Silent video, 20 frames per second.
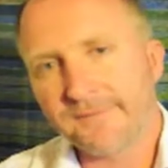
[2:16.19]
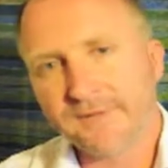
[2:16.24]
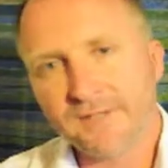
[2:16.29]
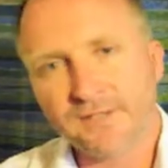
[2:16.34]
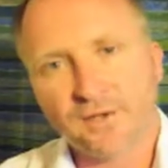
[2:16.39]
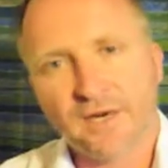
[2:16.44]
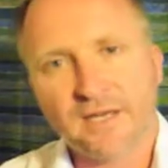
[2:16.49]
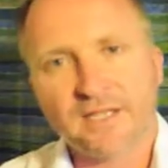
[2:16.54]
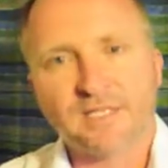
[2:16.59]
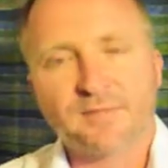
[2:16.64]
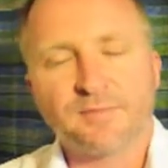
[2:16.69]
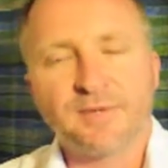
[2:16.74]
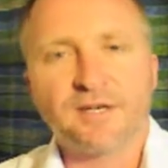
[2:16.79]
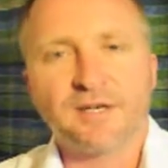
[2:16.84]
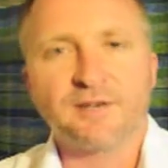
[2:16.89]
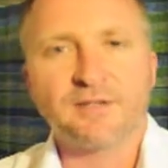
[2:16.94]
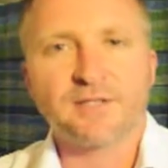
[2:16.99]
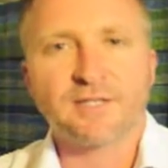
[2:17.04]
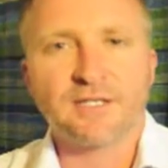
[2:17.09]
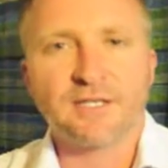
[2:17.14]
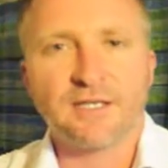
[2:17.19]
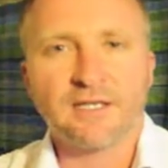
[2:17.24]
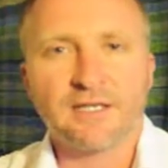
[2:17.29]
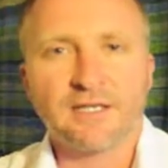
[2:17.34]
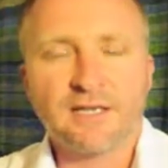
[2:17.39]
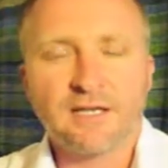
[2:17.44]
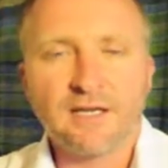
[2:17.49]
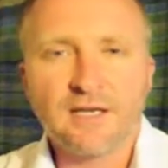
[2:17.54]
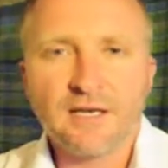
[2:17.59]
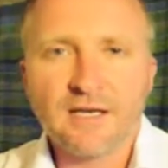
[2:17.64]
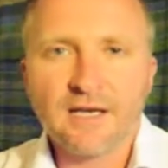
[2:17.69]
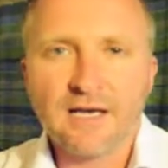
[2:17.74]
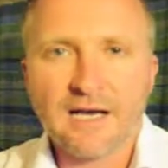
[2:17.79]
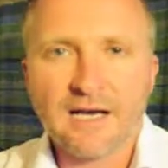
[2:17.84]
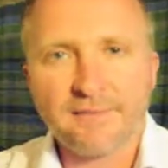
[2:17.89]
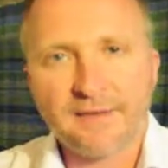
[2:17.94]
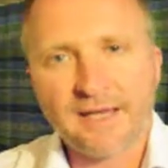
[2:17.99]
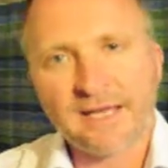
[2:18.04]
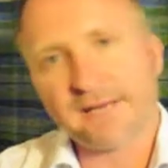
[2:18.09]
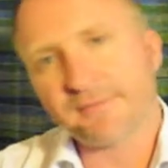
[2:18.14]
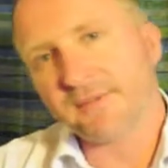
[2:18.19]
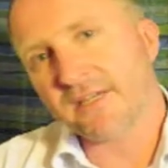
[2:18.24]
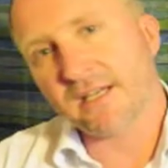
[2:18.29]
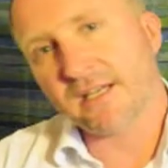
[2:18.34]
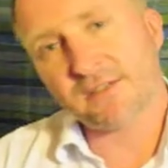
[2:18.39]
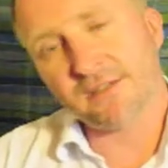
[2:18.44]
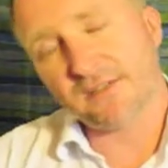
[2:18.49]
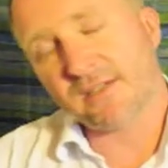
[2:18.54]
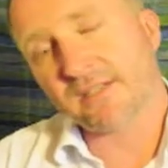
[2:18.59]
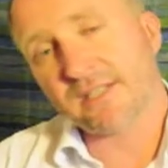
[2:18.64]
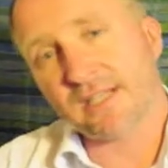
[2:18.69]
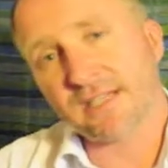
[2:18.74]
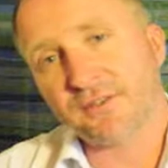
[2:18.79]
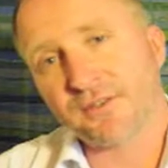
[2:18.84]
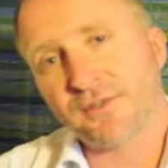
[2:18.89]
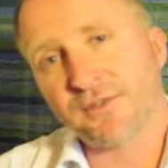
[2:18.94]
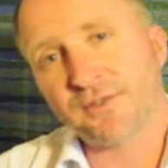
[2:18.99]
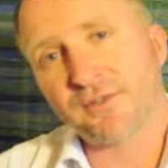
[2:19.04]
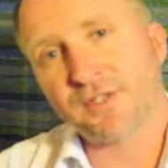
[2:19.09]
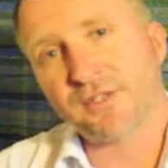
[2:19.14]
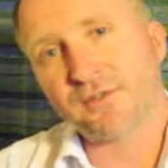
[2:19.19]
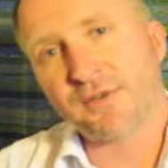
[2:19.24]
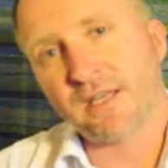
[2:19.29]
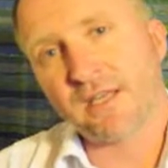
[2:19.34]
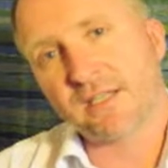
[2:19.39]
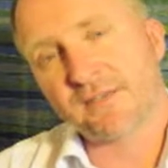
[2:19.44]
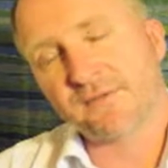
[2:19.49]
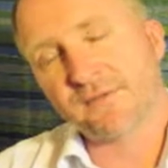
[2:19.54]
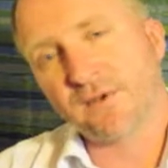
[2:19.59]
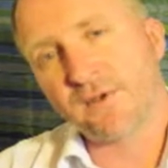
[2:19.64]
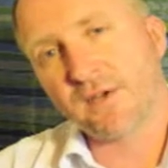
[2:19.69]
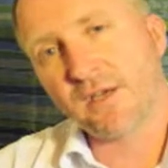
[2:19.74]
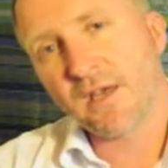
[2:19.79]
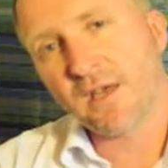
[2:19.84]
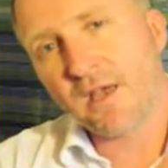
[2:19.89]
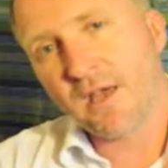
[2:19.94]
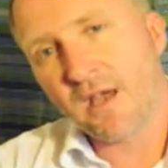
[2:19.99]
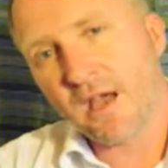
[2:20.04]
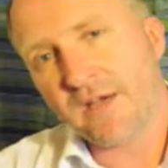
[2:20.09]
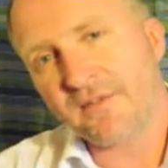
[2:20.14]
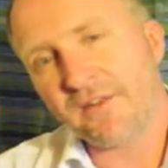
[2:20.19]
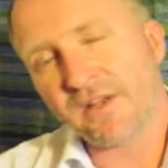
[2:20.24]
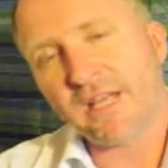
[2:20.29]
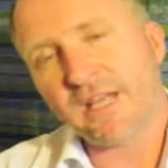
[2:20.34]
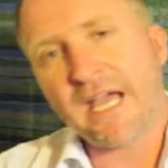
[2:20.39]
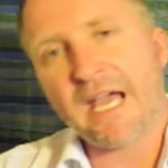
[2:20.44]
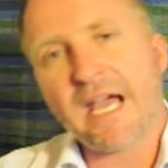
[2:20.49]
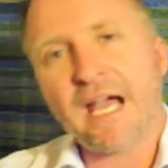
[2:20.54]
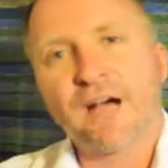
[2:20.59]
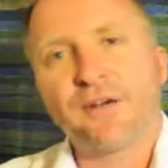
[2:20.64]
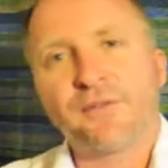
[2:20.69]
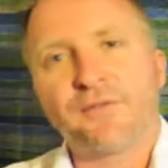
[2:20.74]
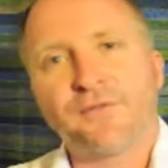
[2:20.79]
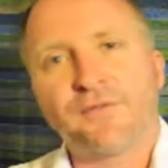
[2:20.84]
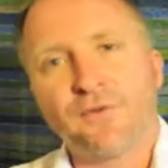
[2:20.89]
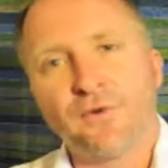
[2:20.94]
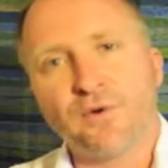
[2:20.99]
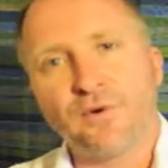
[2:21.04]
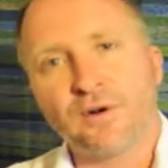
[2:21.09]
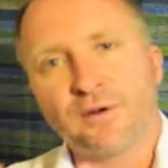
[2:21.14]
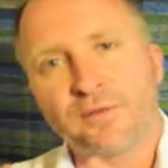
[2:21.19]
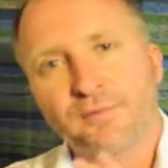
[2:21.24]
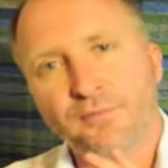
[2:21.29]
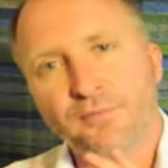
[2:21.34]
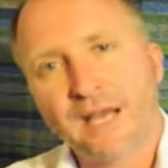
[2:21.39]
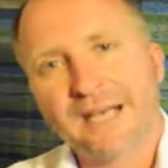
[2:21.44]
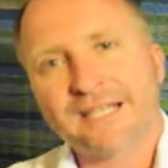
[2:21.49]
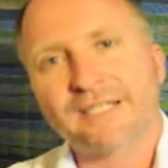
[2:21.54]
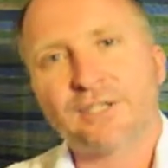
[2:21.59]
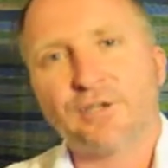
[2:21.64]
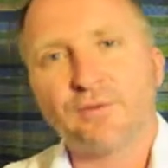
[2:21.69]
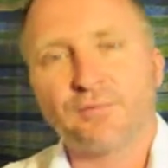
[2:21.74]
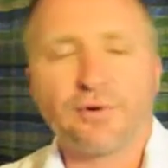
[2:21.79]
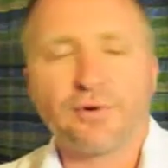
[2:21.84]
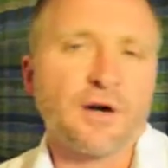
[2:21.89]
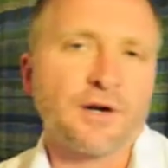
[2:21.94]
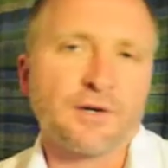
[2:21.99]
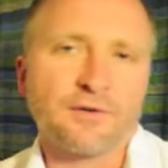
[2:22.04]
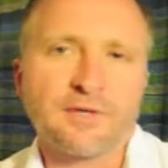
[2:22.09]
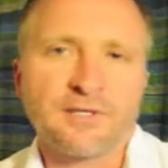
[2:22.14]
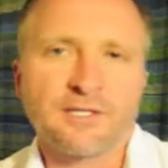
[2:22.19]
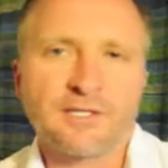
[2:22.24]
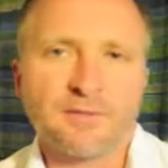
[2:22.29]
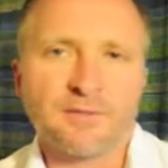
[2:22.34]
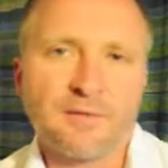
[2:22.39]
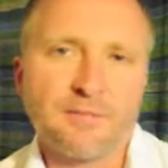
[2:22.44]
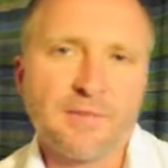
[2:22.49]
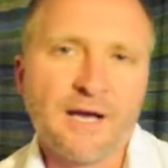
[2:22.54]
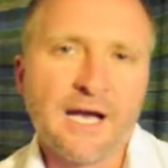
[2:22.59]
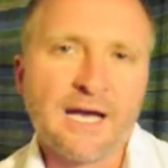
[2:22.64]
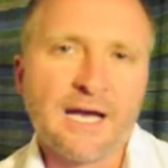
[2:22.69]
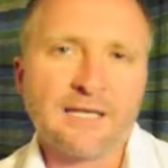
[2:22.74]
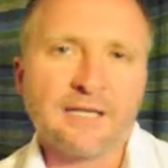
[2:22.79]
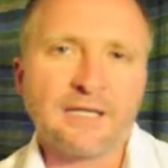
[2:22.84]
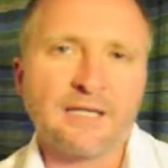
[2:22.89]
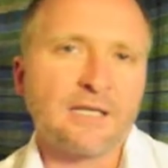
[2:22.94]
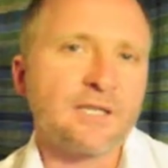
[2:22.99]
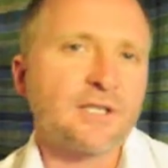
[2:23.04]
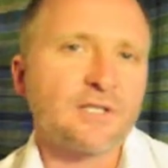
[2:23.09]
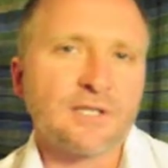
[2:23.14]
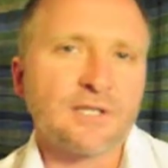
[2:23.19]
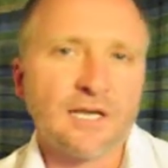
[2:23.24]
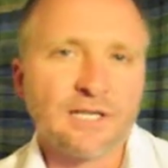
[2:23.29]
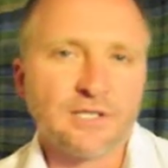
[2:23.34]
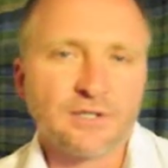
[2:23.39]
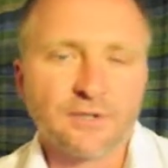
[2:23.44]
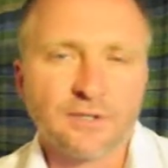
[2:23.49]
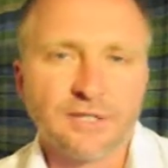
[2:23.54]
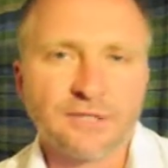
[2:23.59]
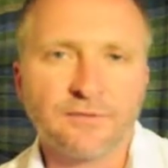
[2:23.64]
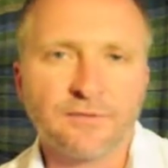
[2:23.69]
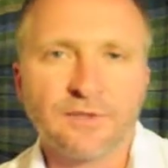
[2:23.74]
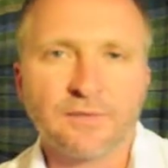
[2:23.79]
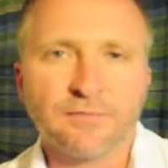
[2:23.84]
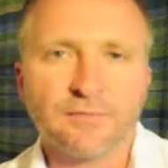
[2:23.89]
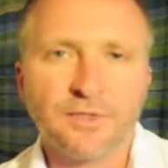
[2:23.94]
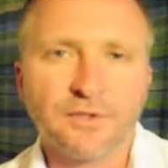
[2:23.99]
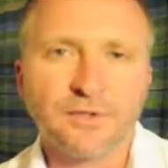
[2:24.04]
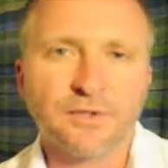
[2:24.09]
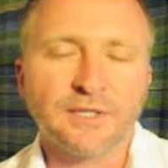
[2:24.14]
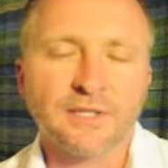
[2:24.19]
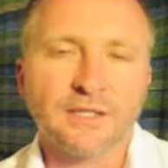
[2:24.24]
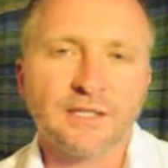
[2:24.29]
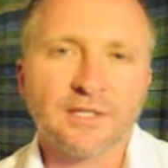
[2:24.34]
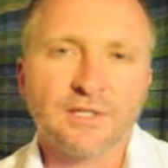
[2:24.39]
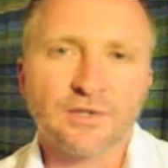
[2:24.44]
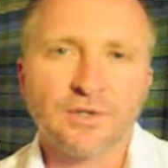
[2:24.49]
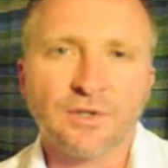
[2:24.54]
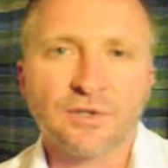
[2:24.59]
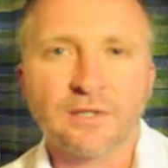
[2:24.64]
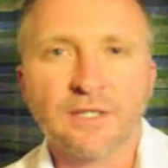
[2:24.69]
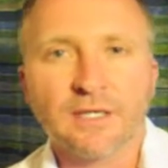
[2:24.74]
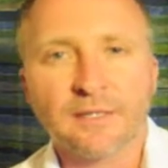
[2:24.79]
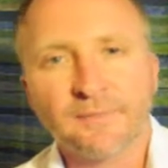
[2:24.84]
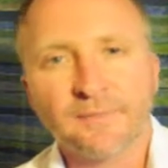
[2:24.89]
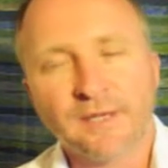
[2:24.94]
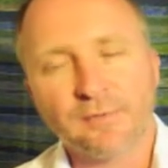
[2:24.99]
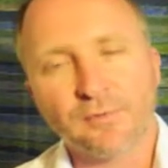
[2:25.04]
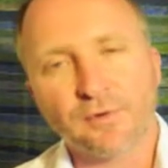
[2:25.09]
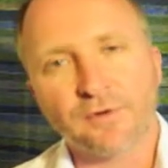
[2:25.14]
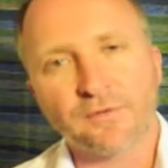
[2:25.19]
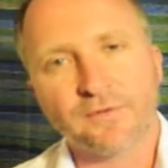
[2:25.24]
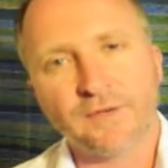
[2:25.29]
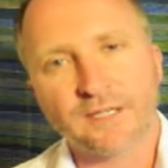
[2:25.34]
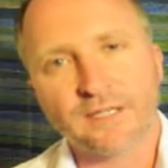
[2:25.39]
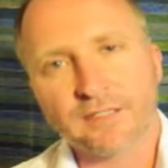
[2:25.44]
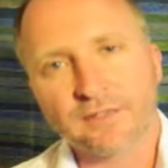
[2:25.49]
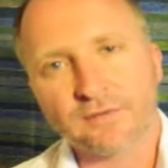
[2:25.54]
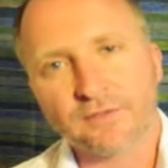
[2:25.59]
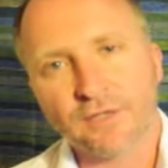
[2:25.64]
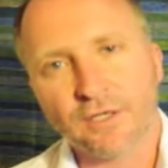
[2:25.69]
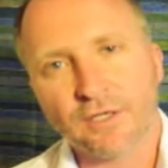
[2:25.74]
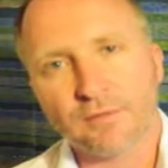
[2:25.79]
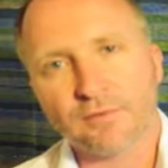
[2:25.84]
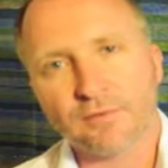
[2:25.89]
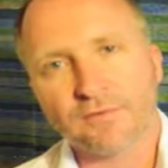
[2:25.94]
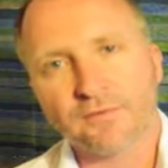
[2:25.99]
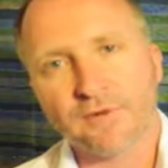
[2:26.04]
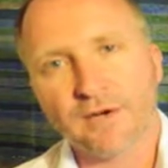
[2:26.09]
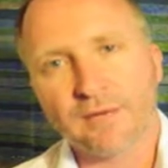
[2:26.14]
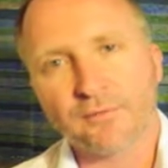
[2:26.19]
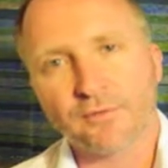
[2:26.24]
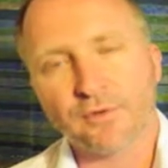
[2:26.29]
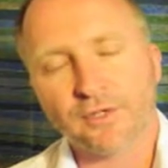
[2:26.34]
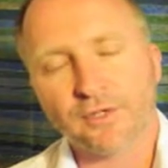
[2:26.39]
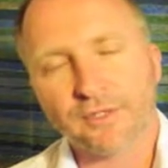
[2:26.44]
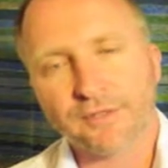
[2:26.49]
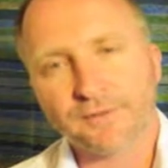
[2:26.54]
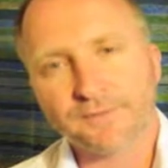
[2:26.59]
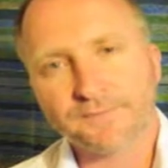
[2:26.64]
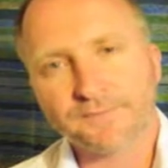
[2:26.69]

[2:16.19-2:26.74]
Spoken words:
transparency, adaptation and technology transfer, have allowed for practical progress to be made at an international level in building a stronger and more effective global framework.